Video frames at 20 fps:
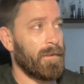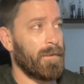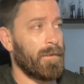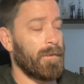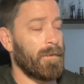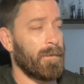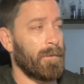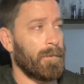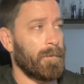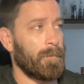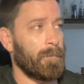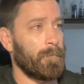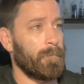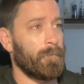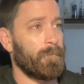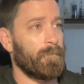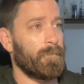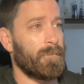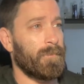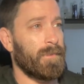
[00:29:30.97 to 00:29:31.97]

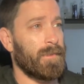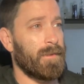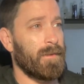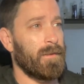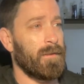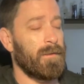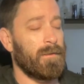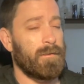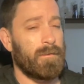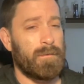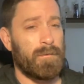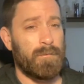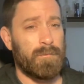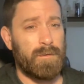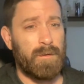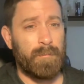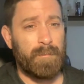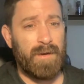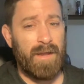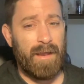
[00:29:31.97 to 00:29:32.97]

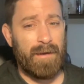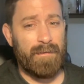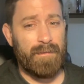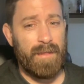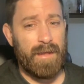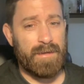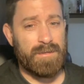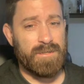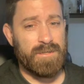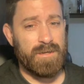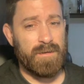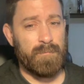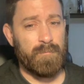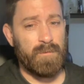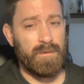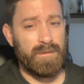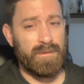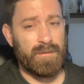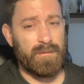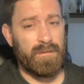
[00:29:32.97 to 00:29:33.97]
Coming out of that gym
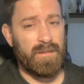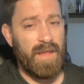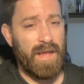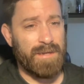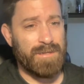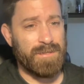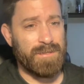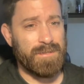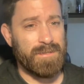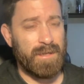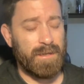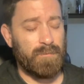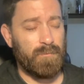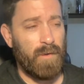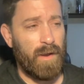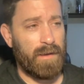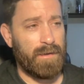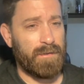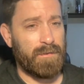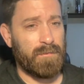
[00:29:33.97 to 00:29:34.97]
with the legends like
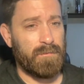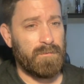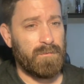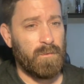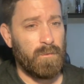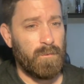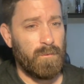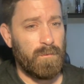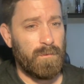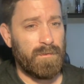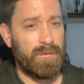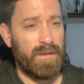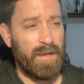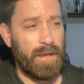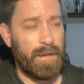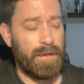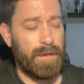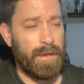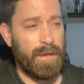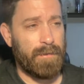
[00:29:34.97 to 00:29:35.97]
Randy Couture,
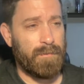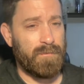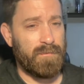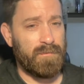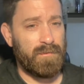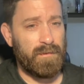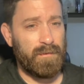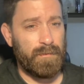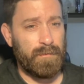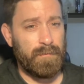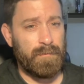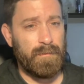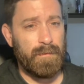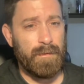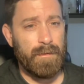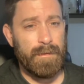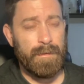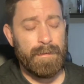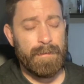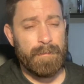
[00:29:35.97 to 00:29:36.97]
Dan Henderson,
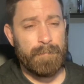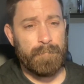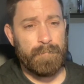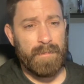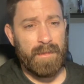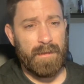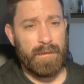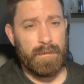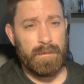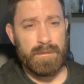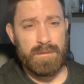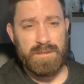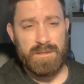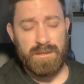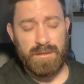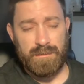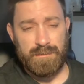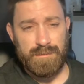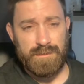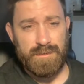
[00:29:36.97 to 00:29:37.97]

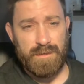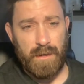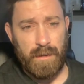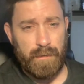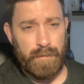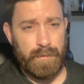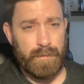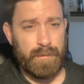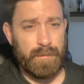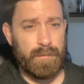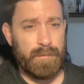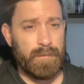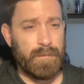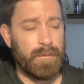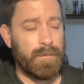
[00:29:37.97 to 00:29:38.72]
Chael Sonnen,